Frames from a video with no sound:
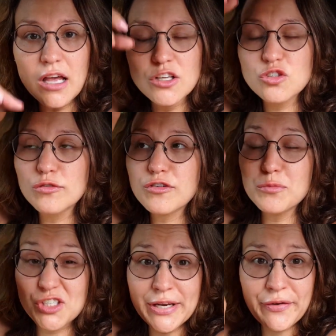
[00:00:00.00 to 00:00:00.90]
So
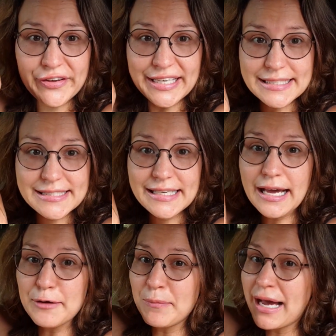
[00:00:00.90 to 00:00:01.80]
from January next year,
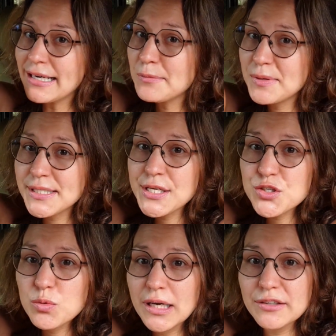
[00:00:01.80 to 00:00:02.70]
I'm 100%
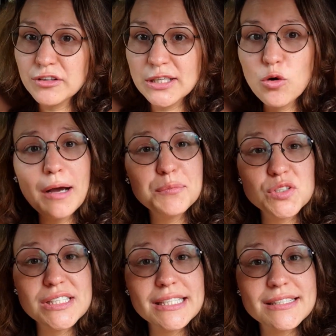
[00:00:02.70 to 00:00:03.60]
sure it will go up to
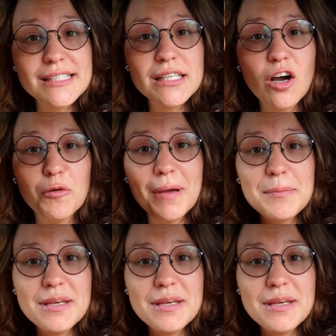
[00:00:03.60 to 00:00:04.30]
$60 or maybe